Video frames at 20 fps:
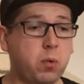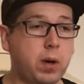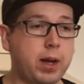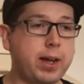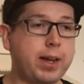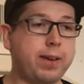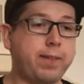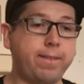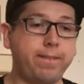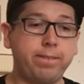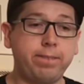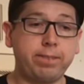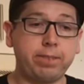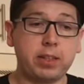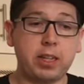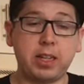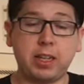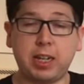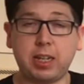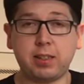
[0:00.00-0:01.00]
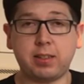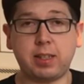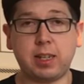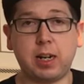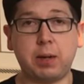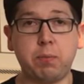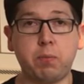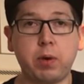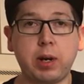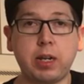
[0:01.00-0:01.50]
away and get set
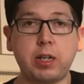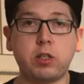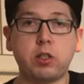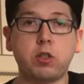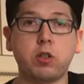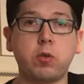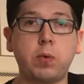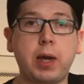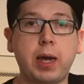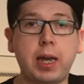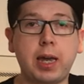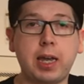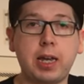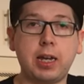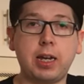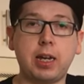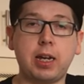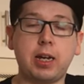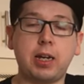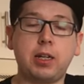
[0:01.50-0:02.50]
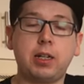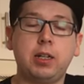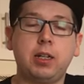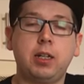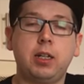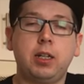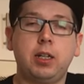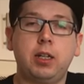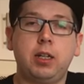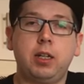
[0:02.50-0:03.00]
up ready to do a
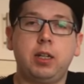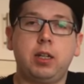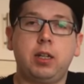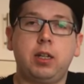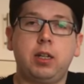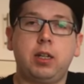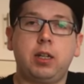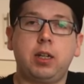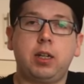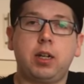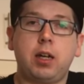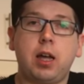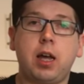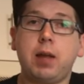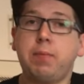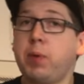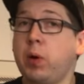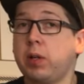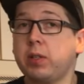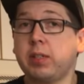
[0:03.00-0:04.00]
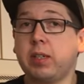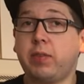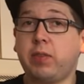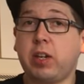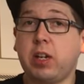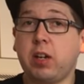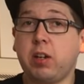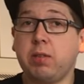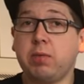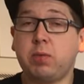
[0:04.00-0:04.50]
unboxing
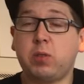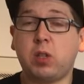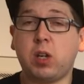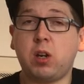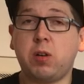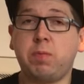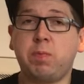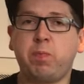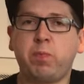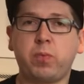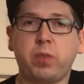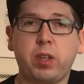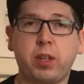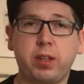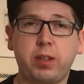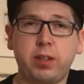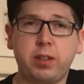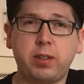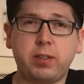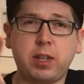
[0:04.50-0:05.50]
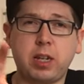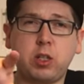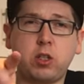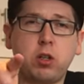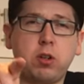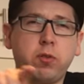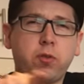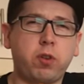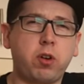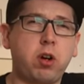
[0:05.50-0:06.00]
video. So stay
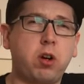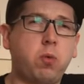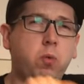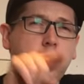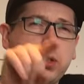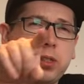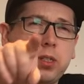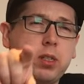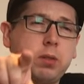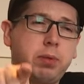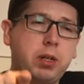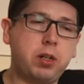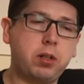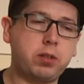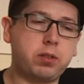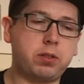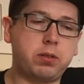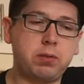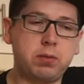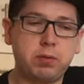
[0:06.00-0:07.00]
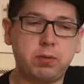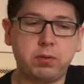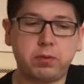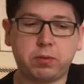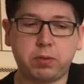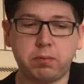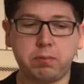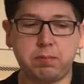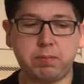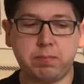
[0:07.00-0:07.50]
tuned for a What's in the Box
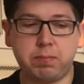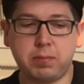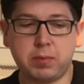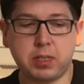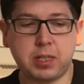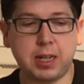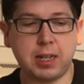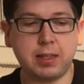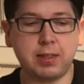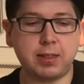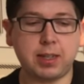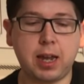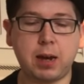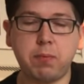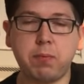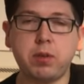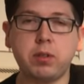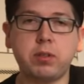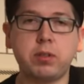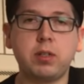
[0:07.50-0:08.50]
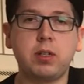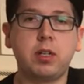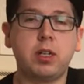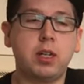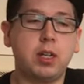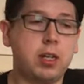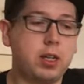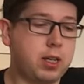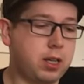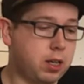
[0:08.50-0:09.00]
from Ted's cameras,
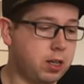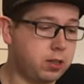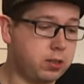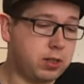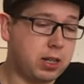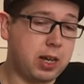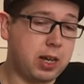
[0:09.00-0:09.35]
because